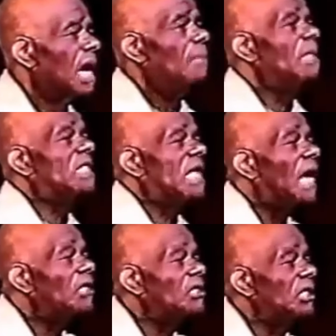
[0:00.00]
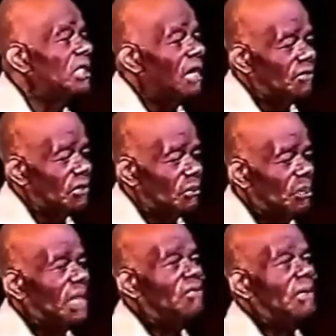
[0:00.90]
I'm intelligent enough to
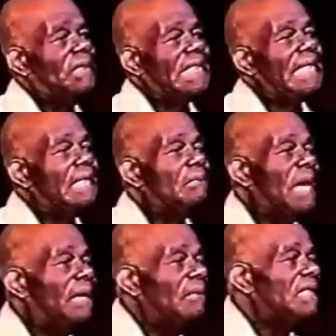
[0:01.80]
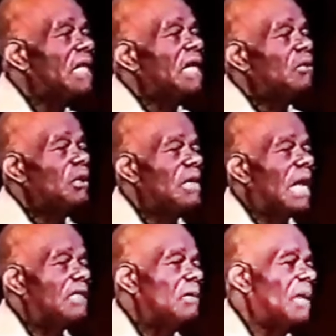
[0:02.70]
pick from the Tenth Commandment,
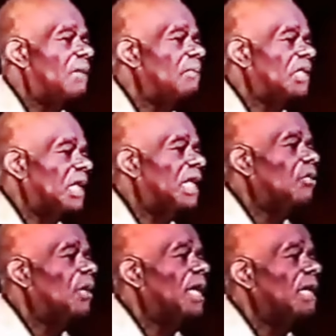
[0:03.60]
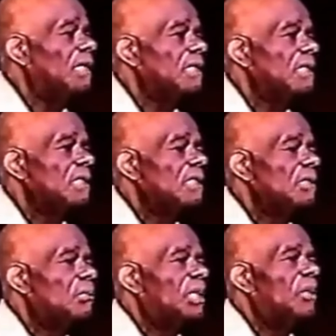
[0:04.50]
not commandments anyway,
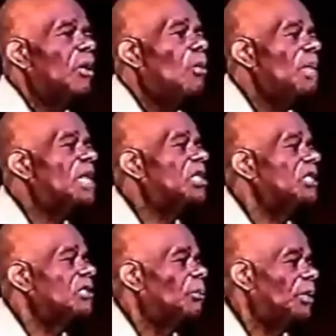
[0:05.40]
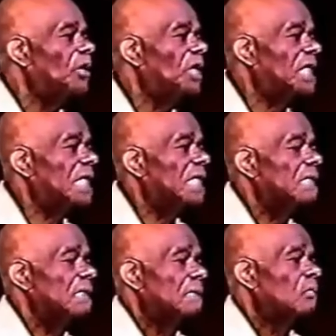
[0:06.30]
but there were omissions of purity
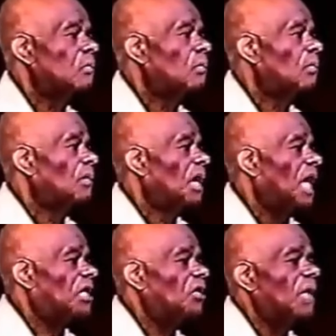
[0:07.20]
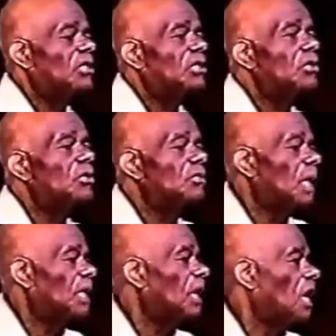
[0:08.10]
at the great
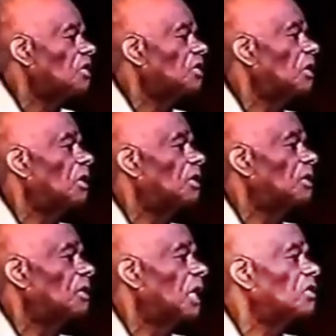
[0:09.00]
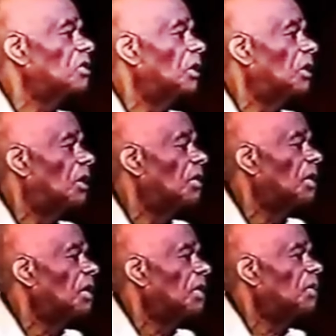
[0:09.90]
school at Luxor, Luxor,
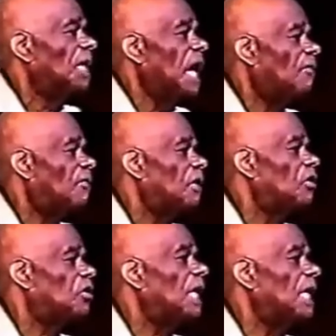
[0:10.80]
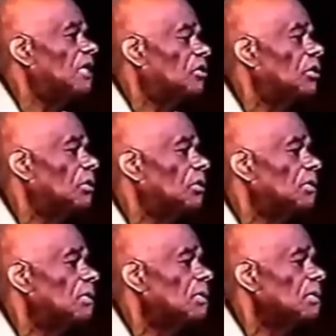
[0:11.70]
the great African training
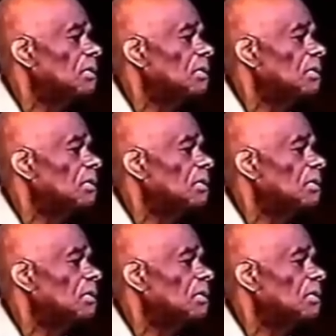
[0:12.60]
school.